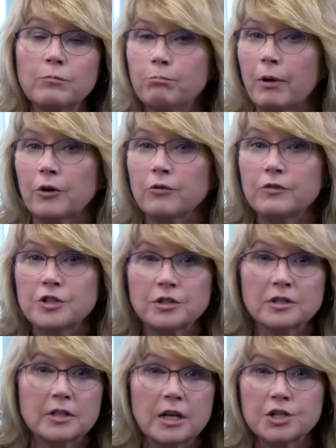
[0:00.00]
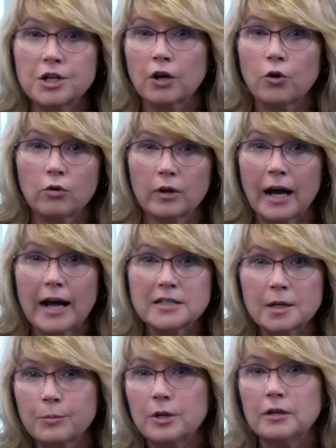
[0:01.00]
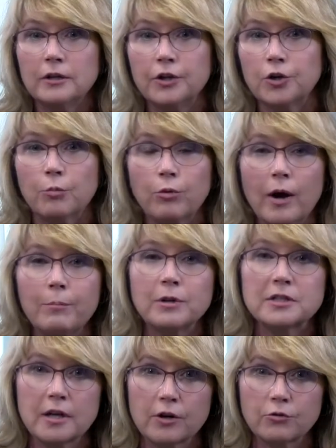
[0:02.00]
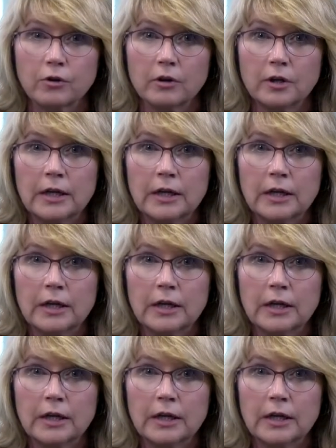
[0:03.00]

better visualization on colonoscopy, cleaner prep, etc.